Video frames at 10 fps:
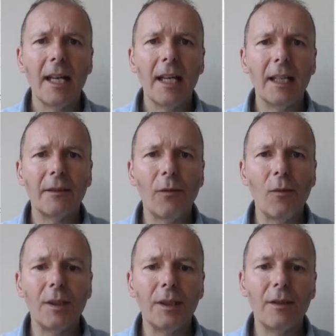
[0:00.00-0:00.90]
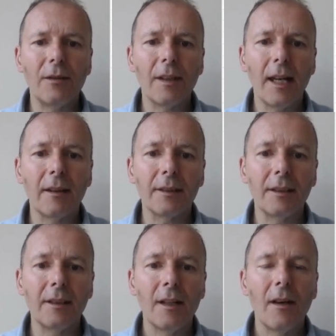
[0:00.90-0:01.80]
is forty-two
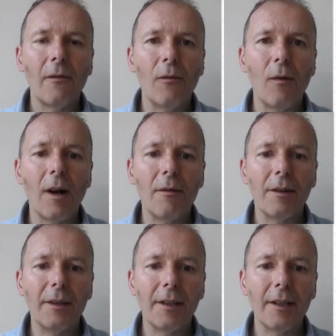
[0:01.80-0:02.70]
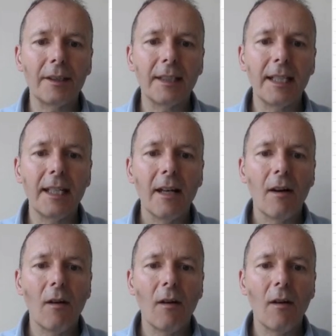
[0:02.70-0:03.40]
thousand four hundred and thirty pounds,